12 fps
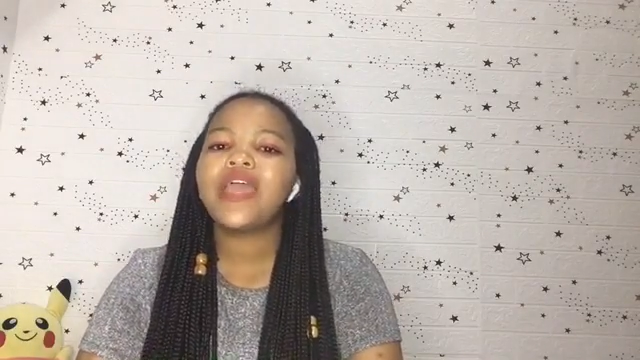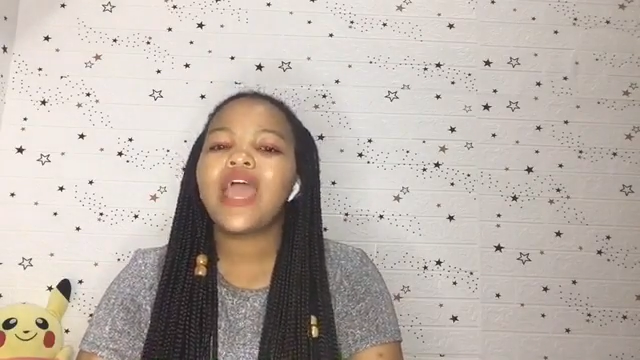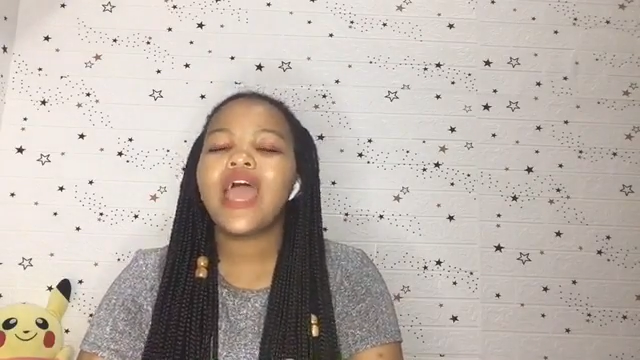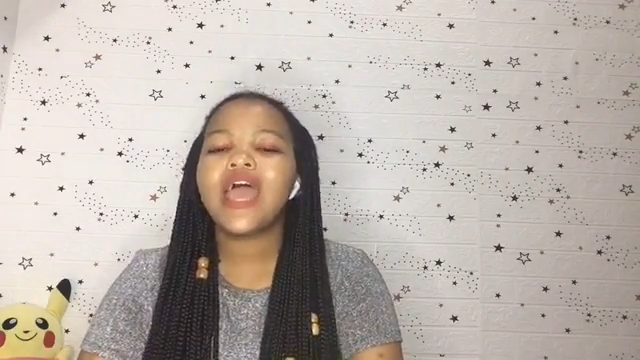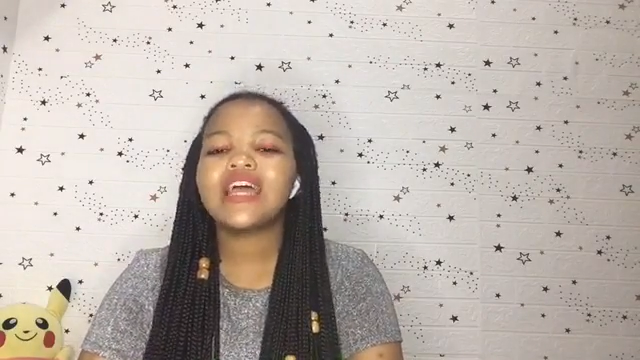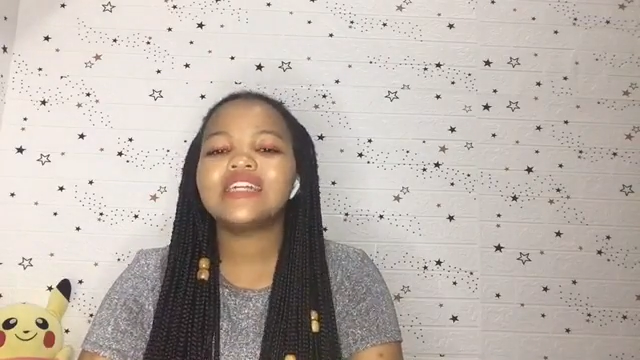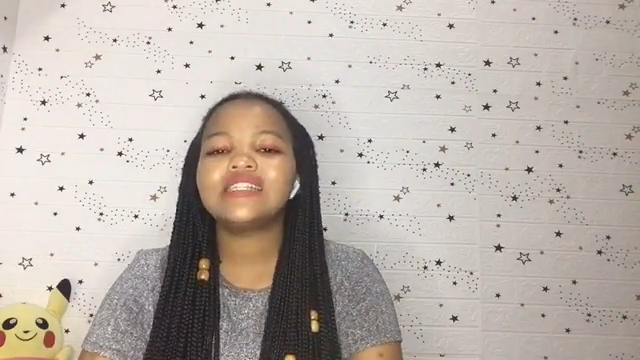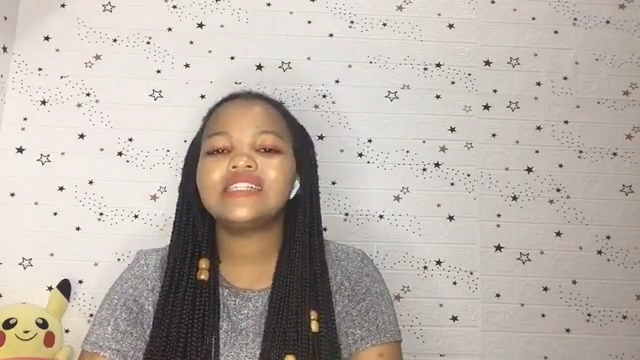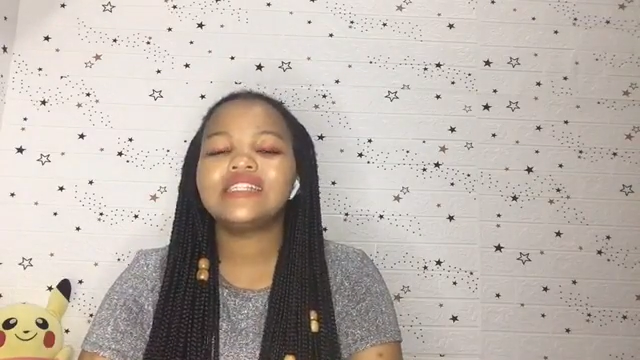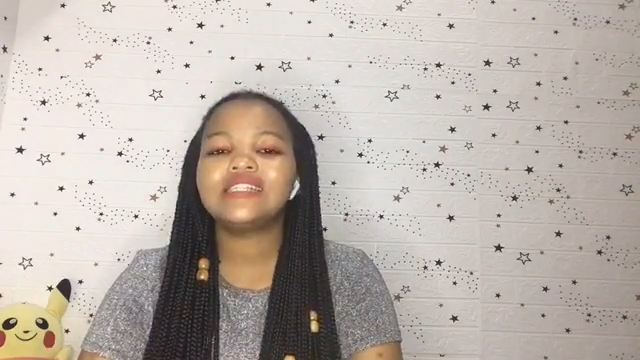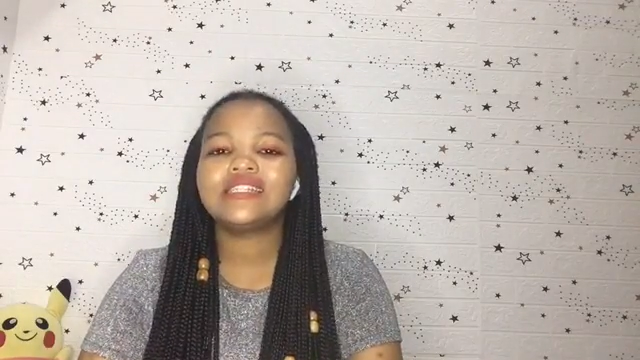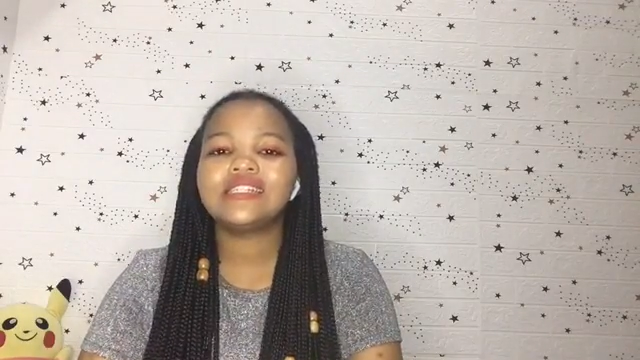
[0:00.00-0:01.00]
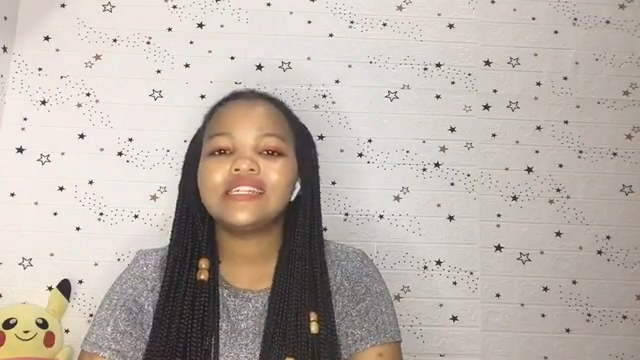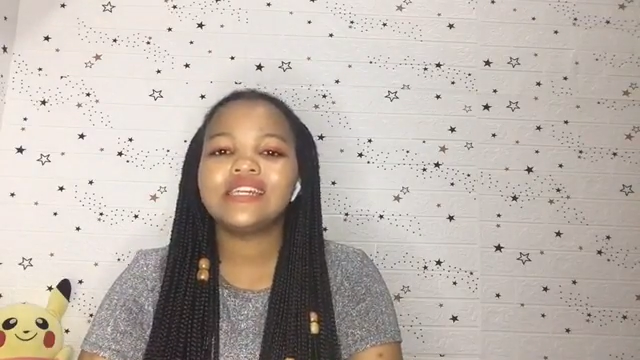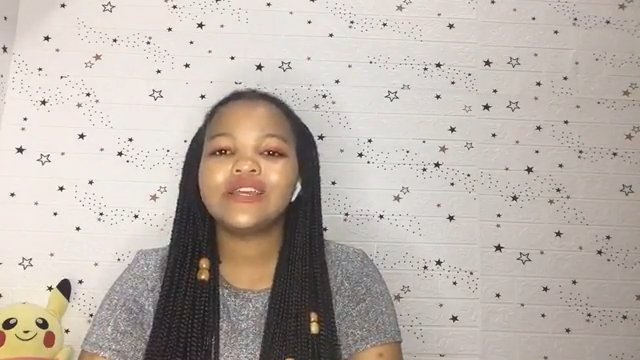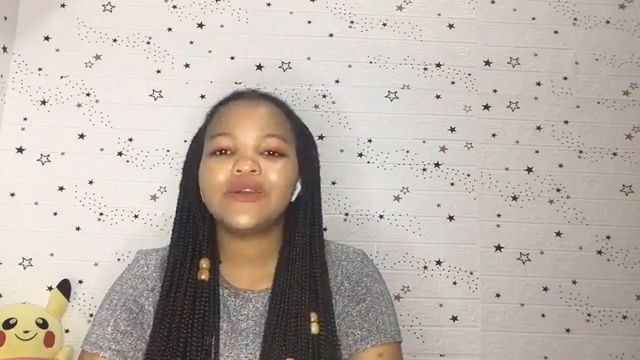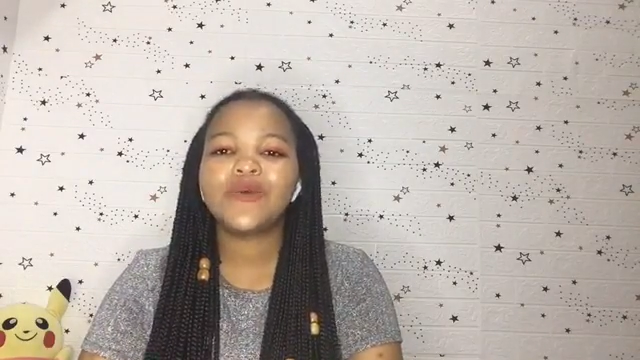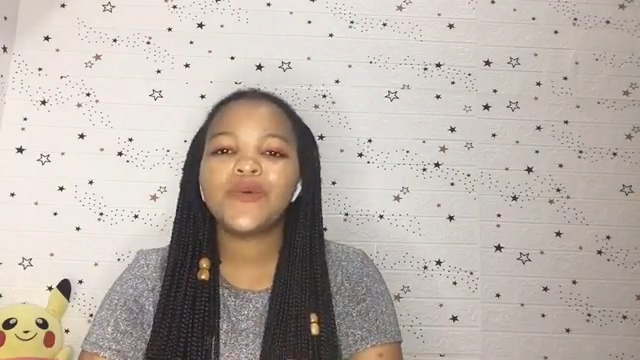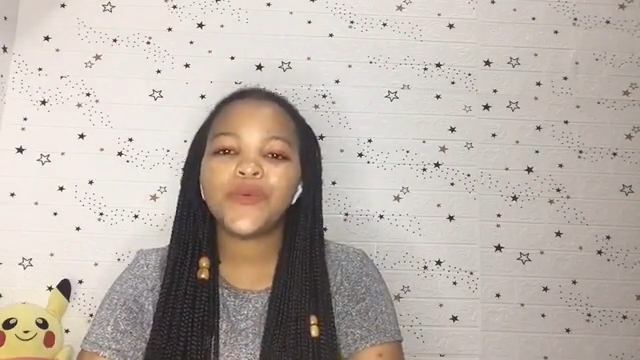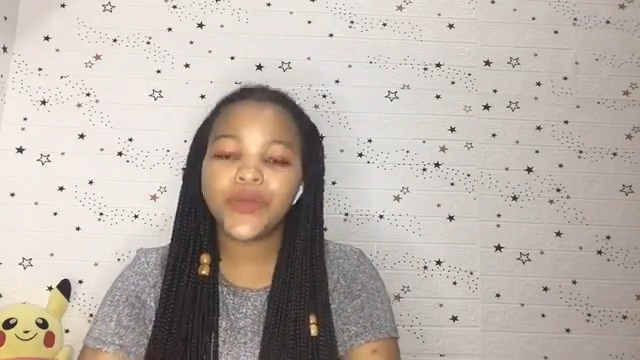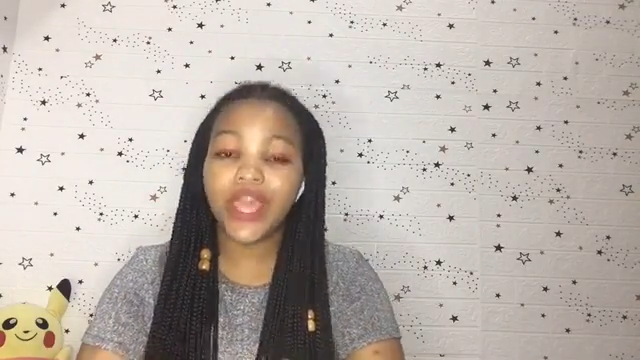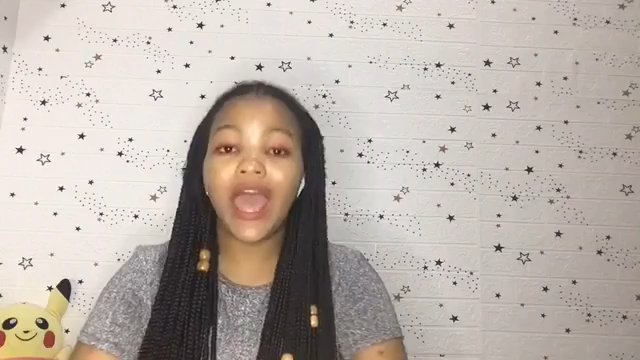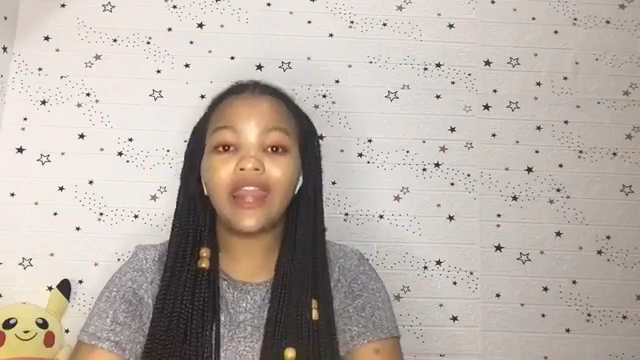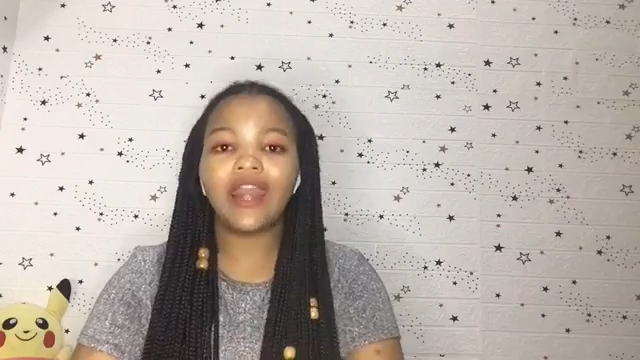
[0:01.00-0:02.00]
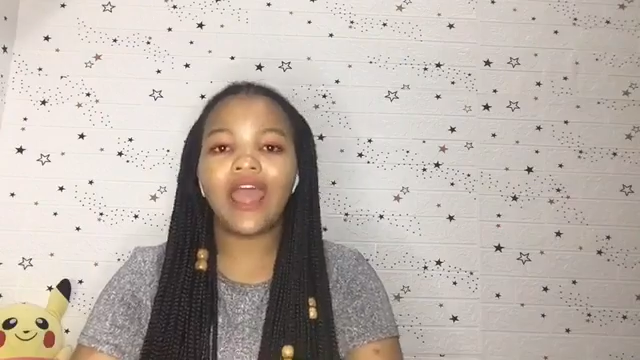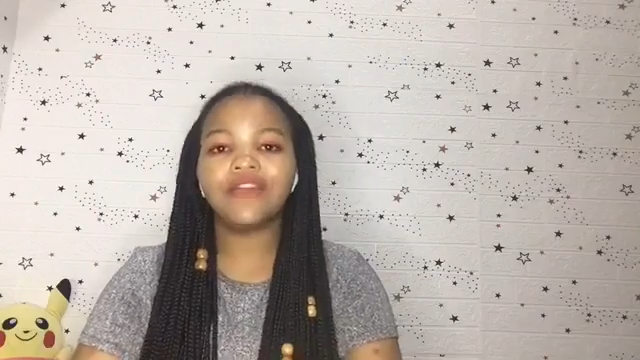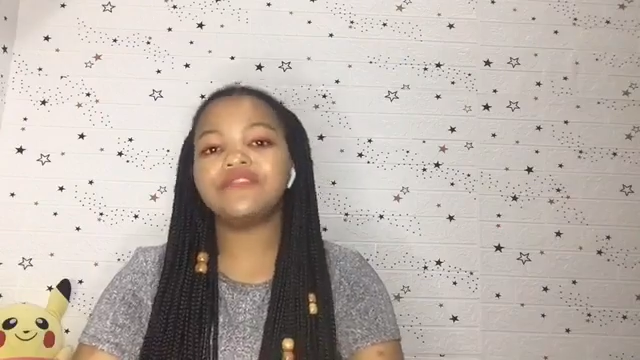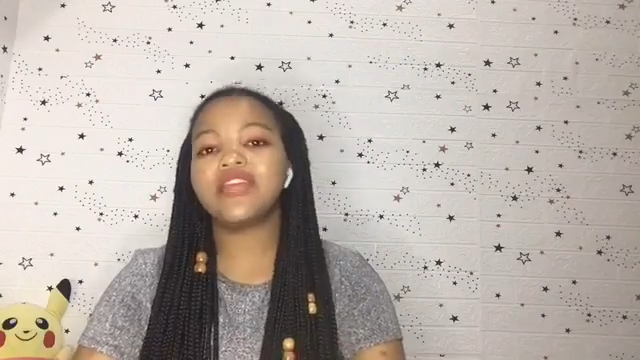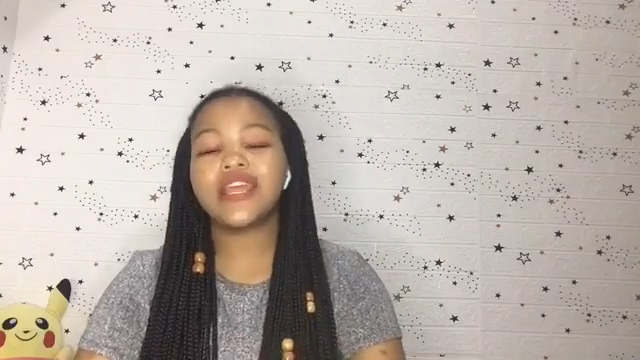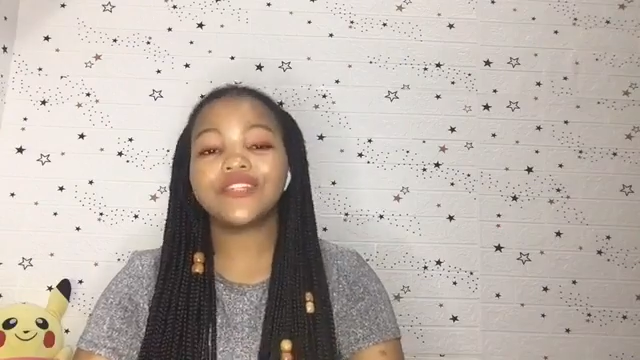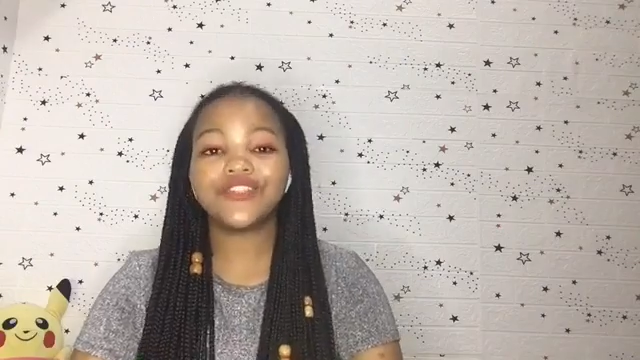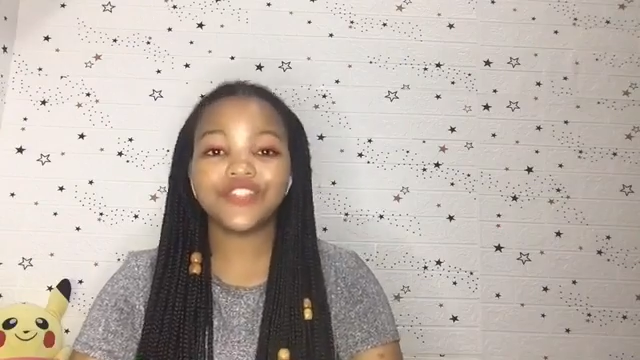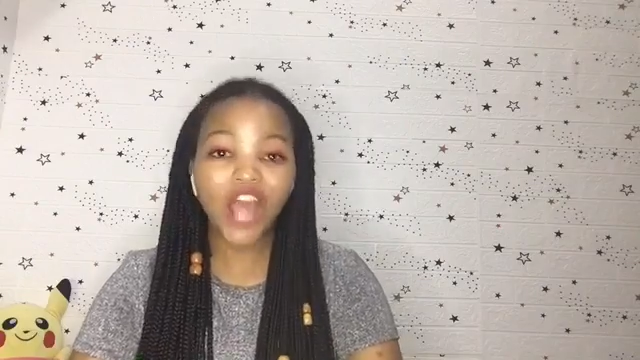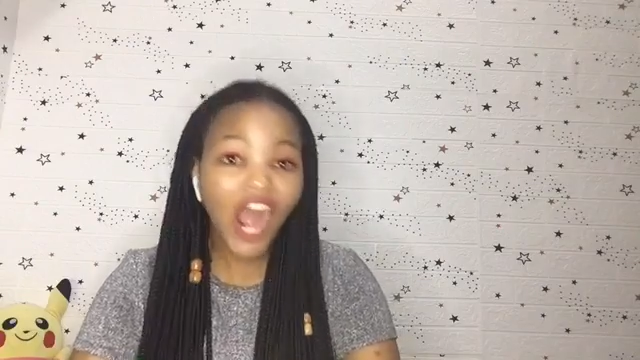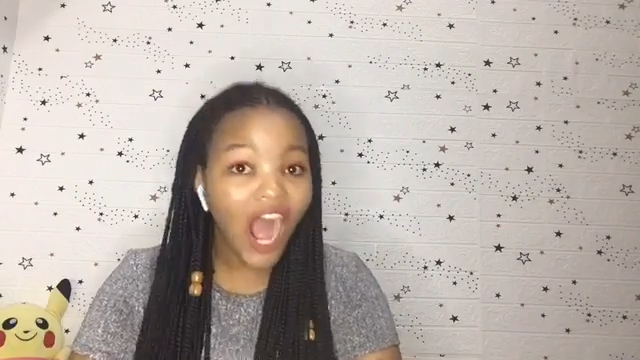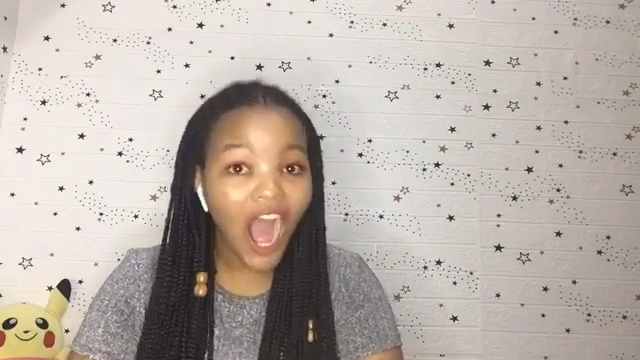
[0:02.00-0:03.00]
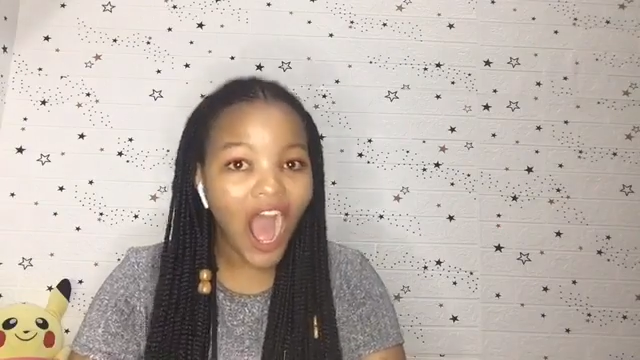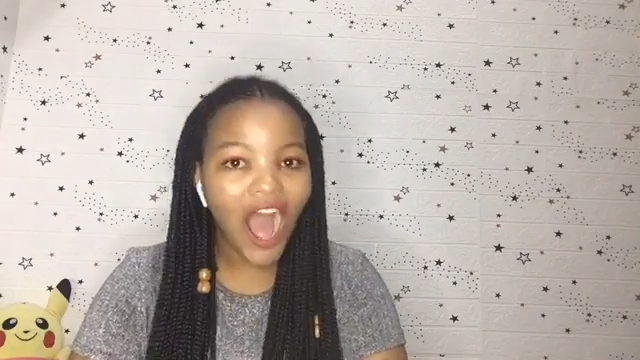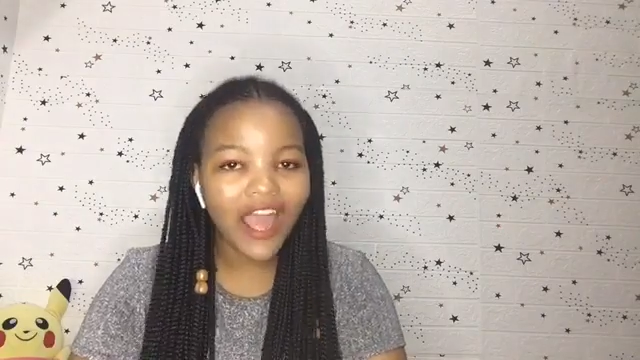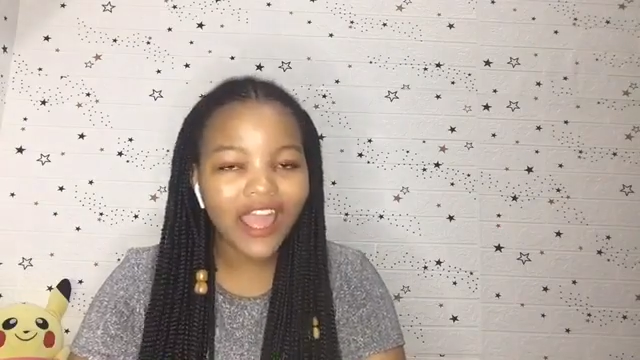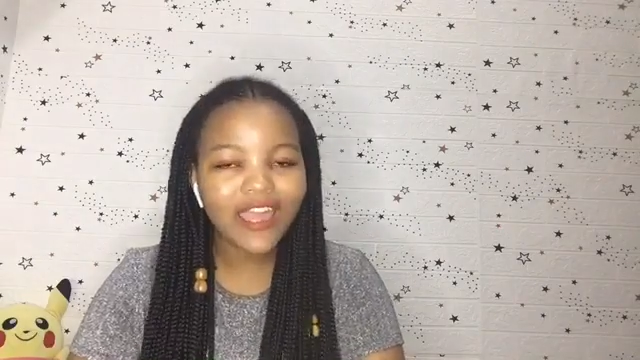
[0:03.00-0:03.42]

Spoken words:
And we arrived in Shanghai.